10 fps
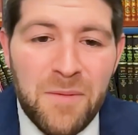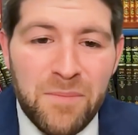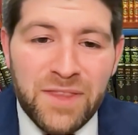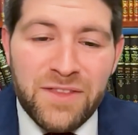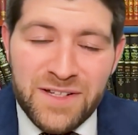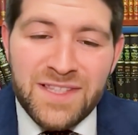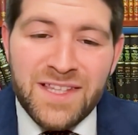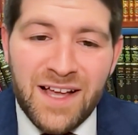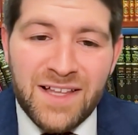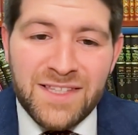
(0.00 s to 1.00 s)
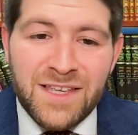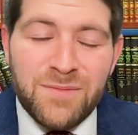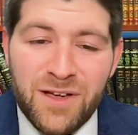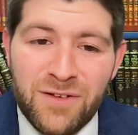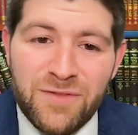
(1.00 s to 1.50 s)
but there is the concept
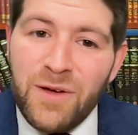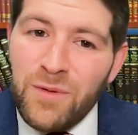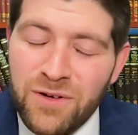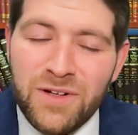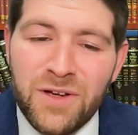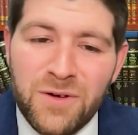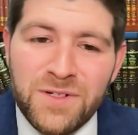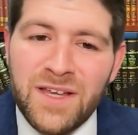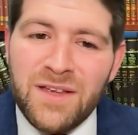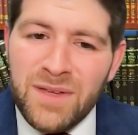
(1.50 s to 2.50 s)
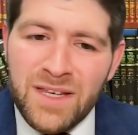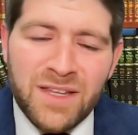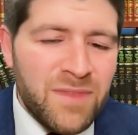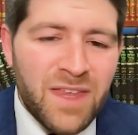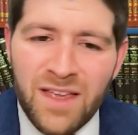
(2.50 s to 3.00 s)
of that we don't negotiate, meaning